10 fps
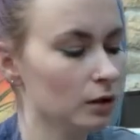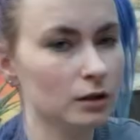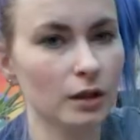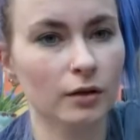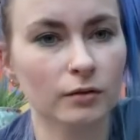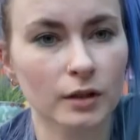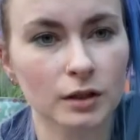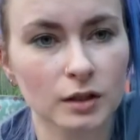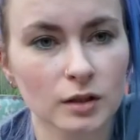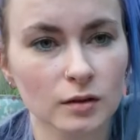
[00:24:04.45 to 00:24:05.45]
so they're
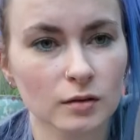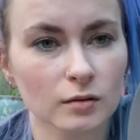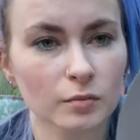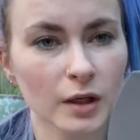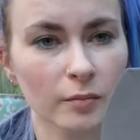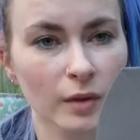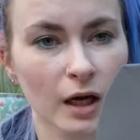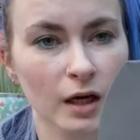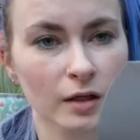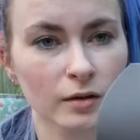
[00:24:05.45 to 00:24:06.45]
just plain
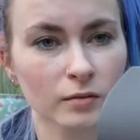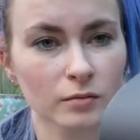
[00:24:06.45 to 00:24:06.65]
black